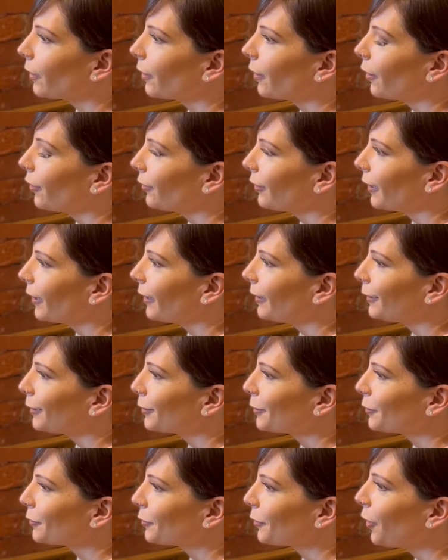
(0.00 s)
Okay,
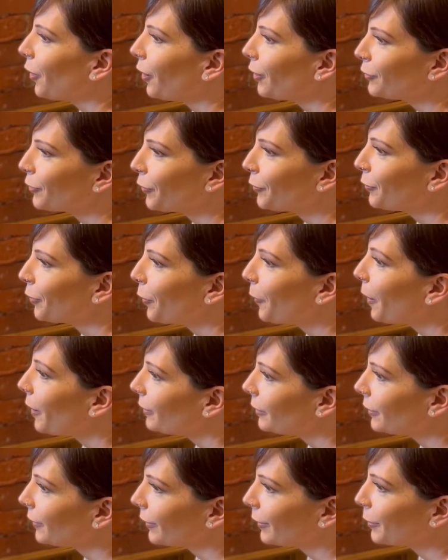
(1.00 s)
I don't know
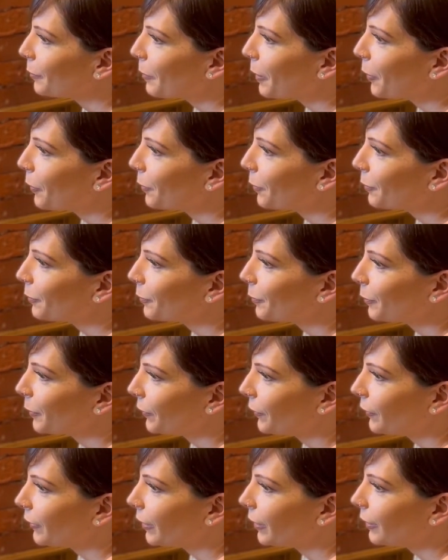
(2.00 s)
anything about
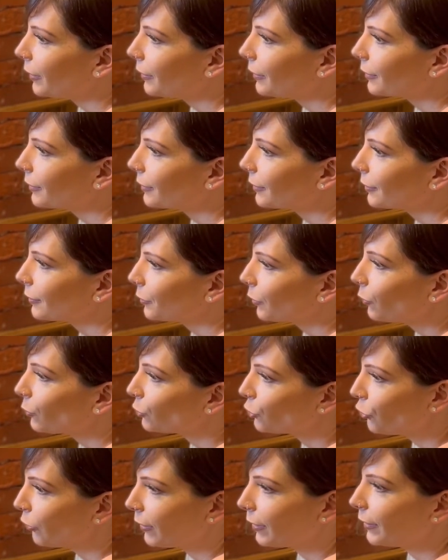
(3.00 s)
whiskey or
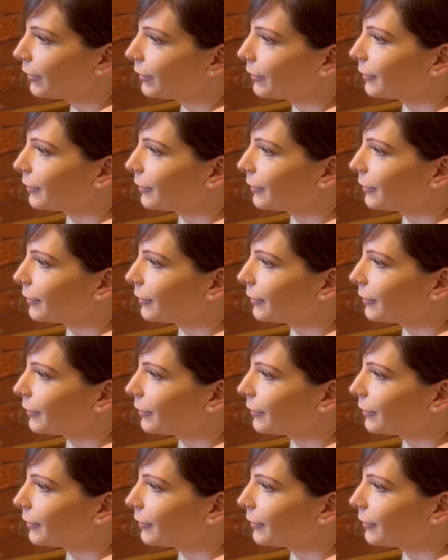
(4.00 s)
drink.